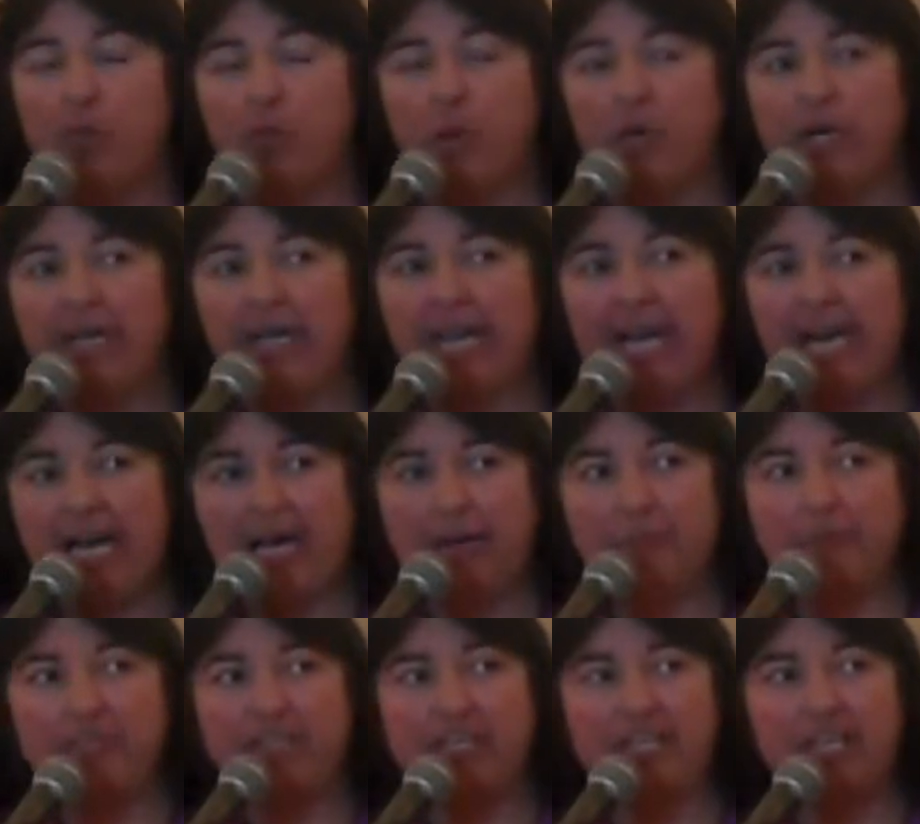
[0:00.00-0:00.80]
one
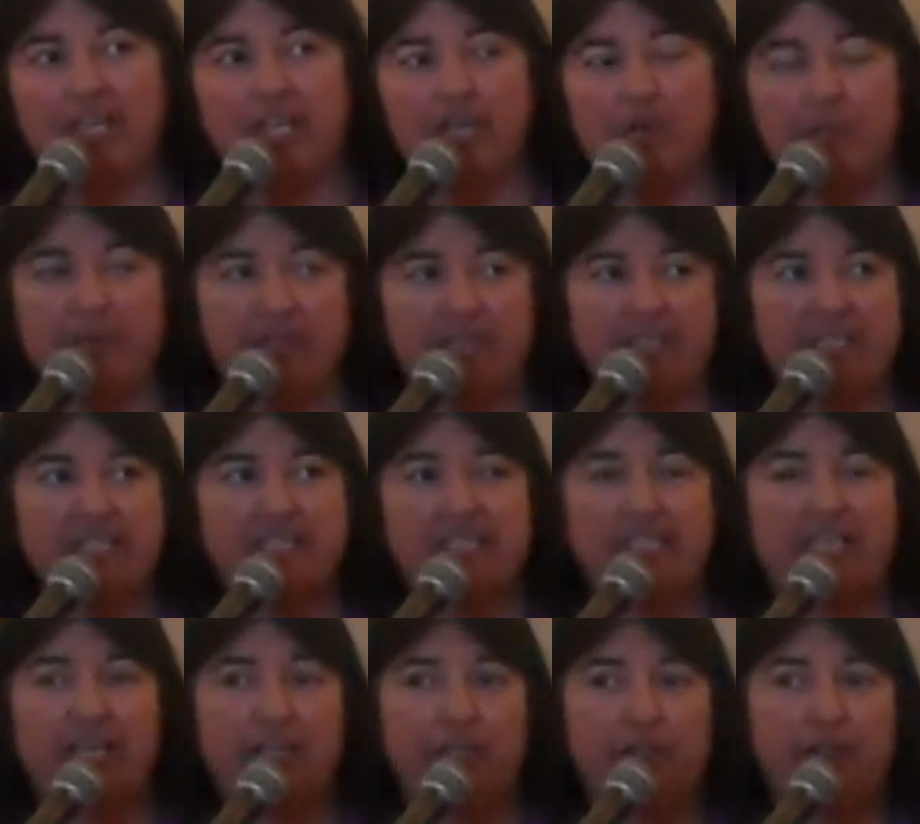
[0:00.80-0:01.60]
option
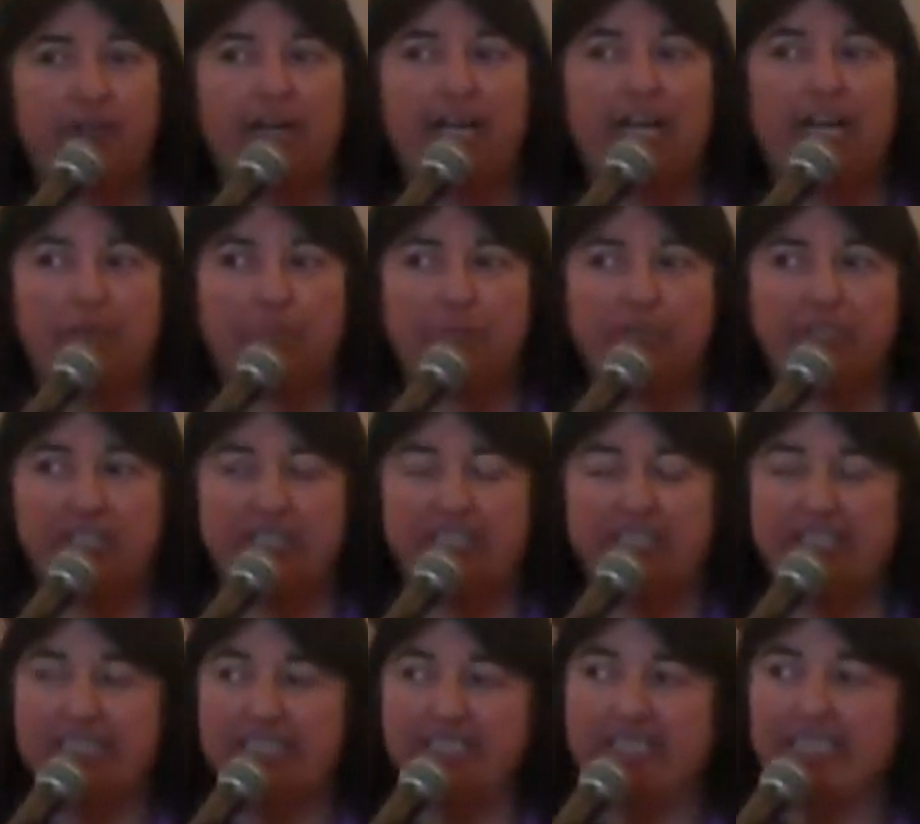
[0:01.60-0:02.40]
amongst other
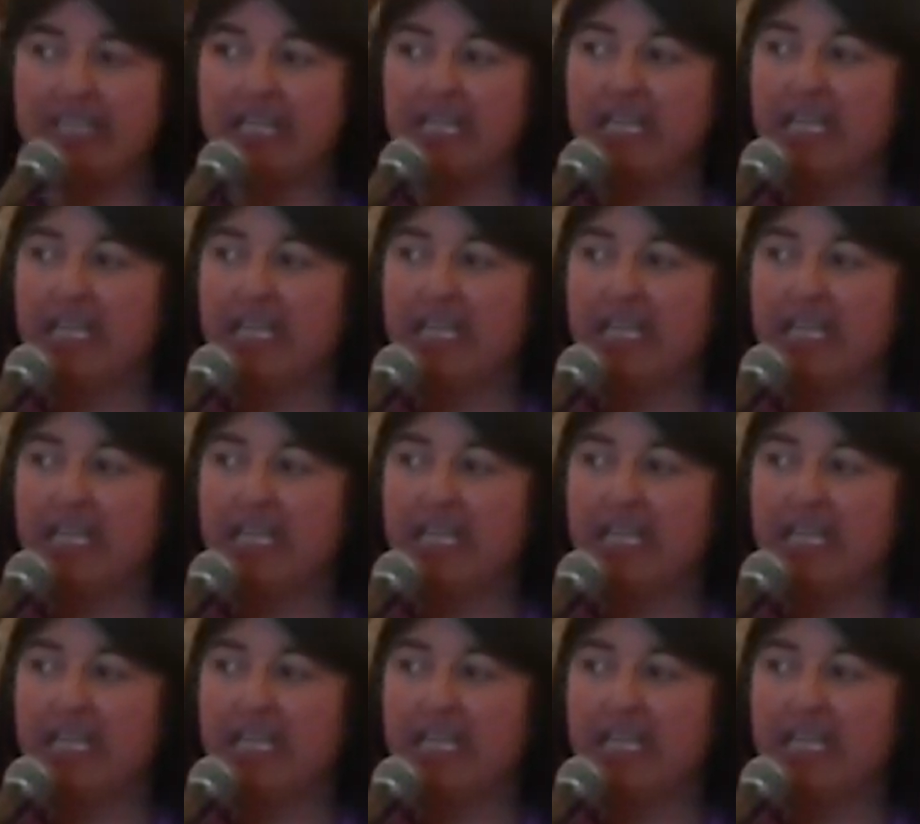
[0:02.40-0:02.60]
options?